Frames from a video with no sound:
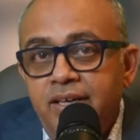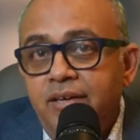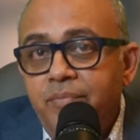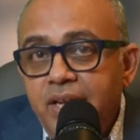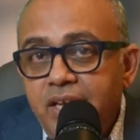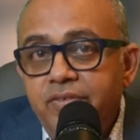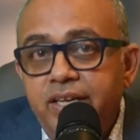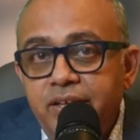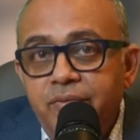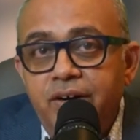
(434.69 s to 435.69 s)
Believe that
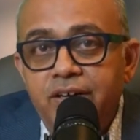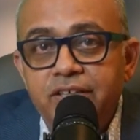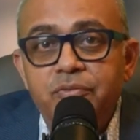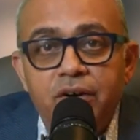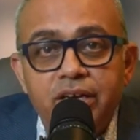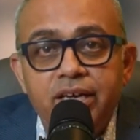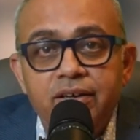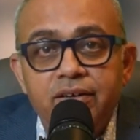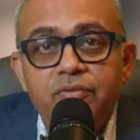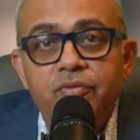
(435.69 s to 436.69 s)
the world is working
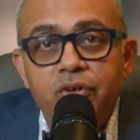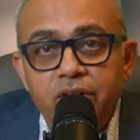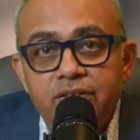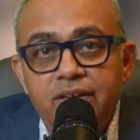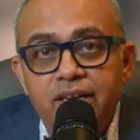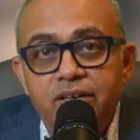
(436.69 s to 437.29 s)
furiously